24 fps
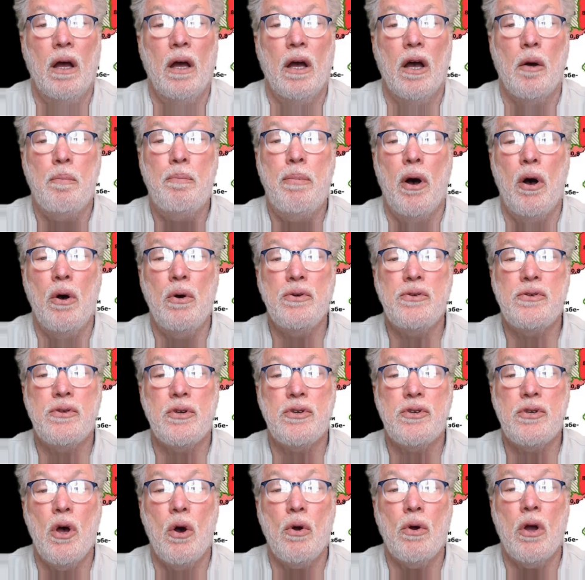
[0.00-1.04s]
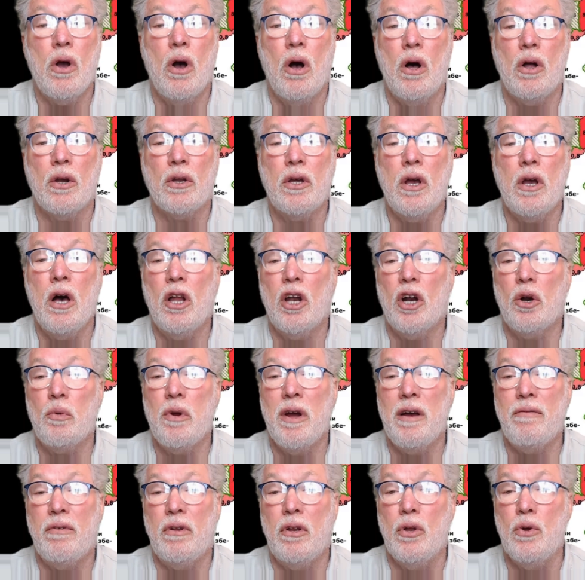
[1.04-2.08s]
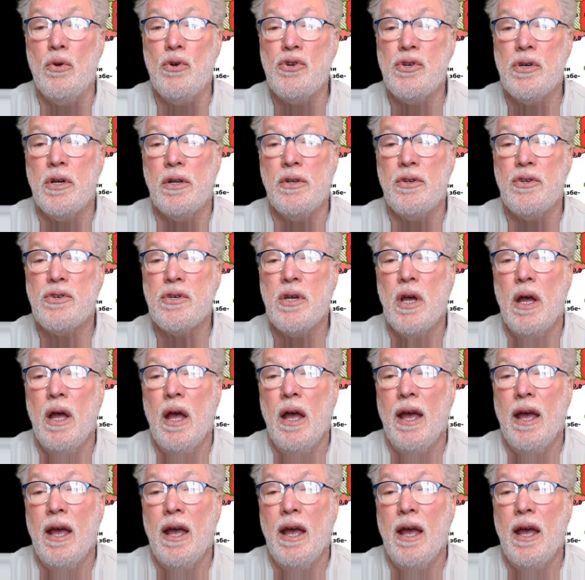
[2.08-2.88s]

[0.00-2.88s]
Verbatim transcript: oppose the so-called color revolutions,